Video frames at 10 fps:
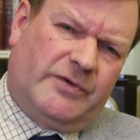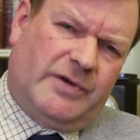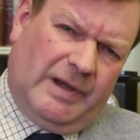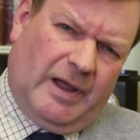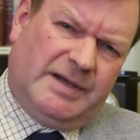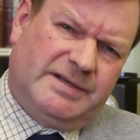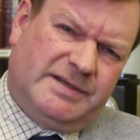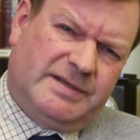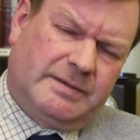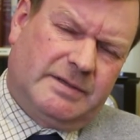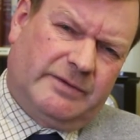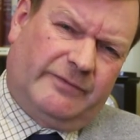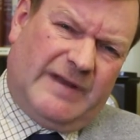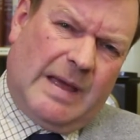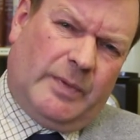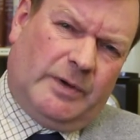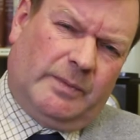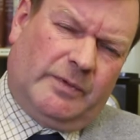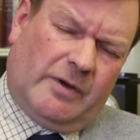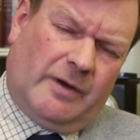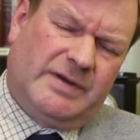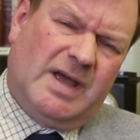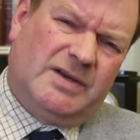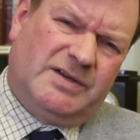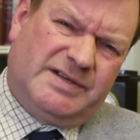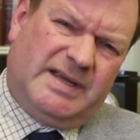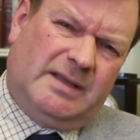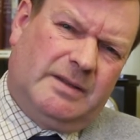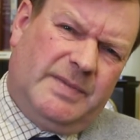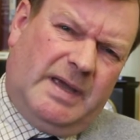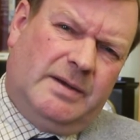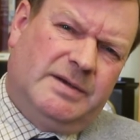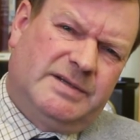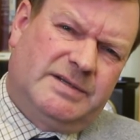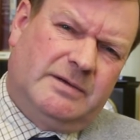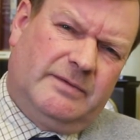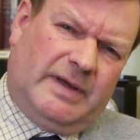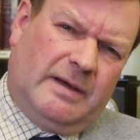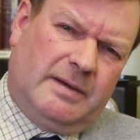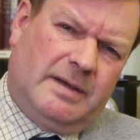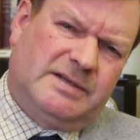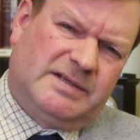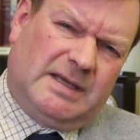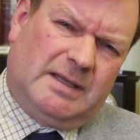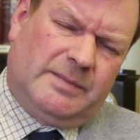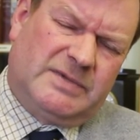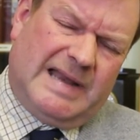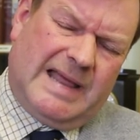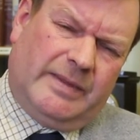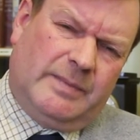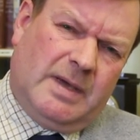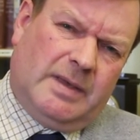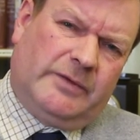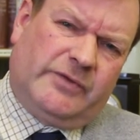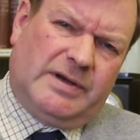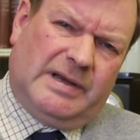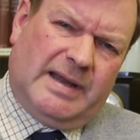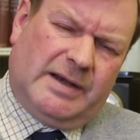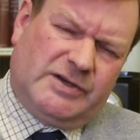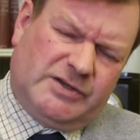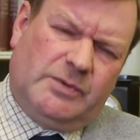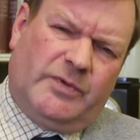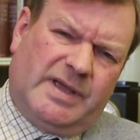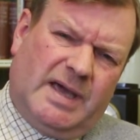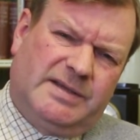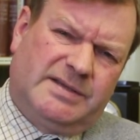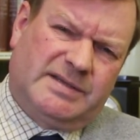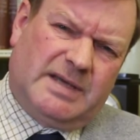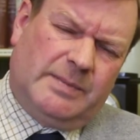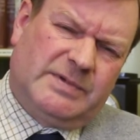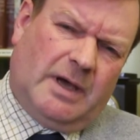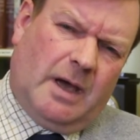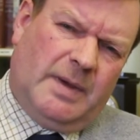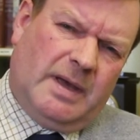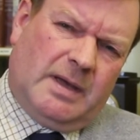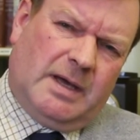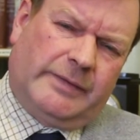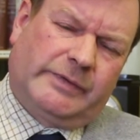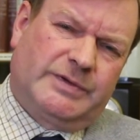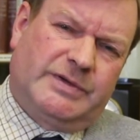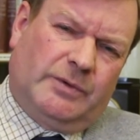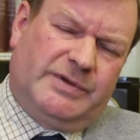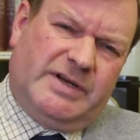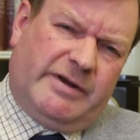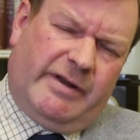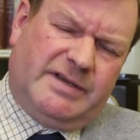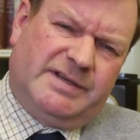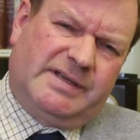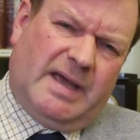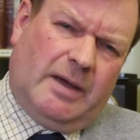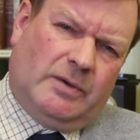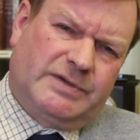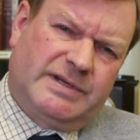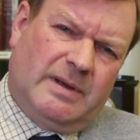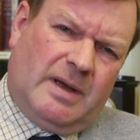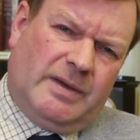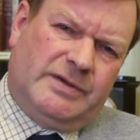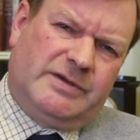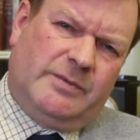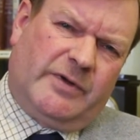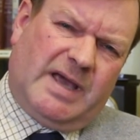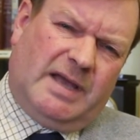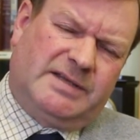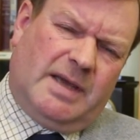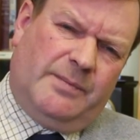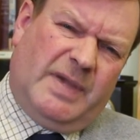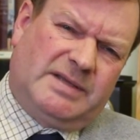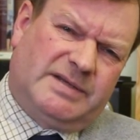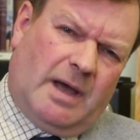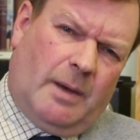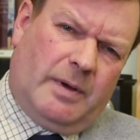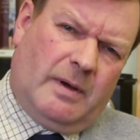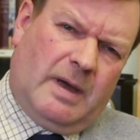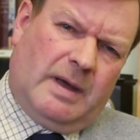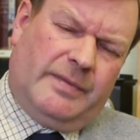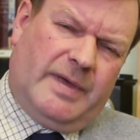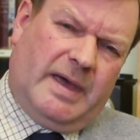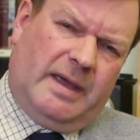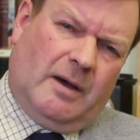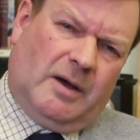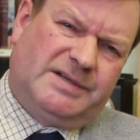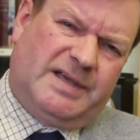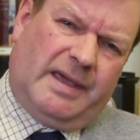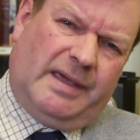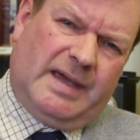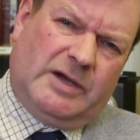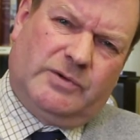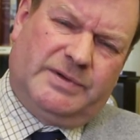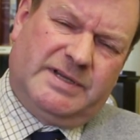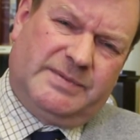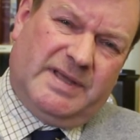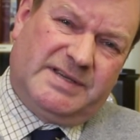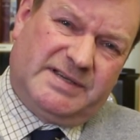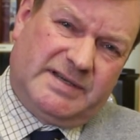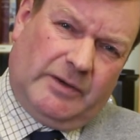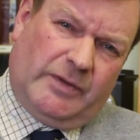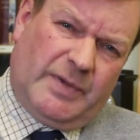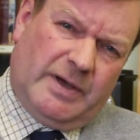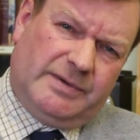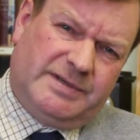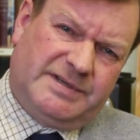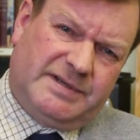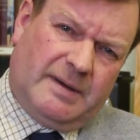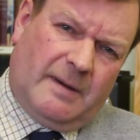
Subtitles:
lighters, sort of flat-bottomed craft, to take them into Suvla, to take them to land. They're trying to land 2 brigades at the same time, and of course it all degenerates into chaos. The 2 brigades get mixed up, they are taking casualties when they're still on the boats,